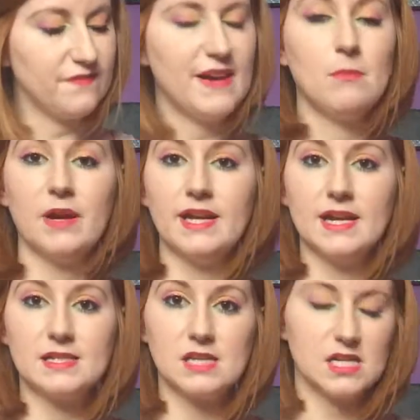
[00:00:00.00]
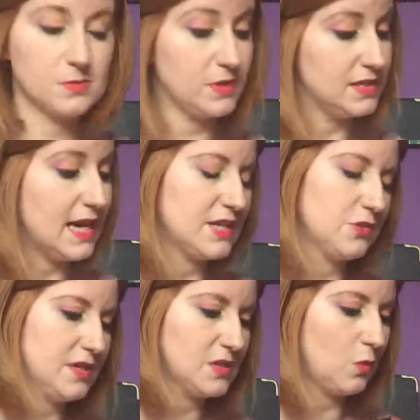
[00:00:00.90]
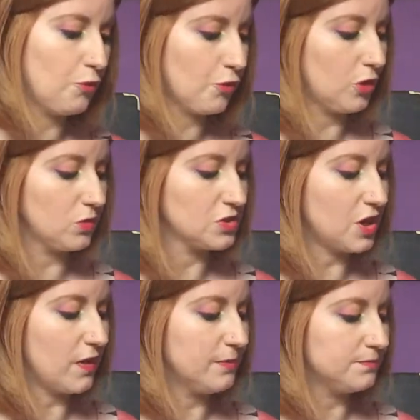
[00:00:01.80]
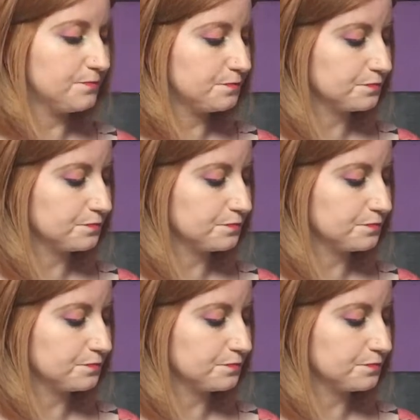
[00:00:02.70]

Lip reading: In fact, my ex-husband had it on his wall for a long time.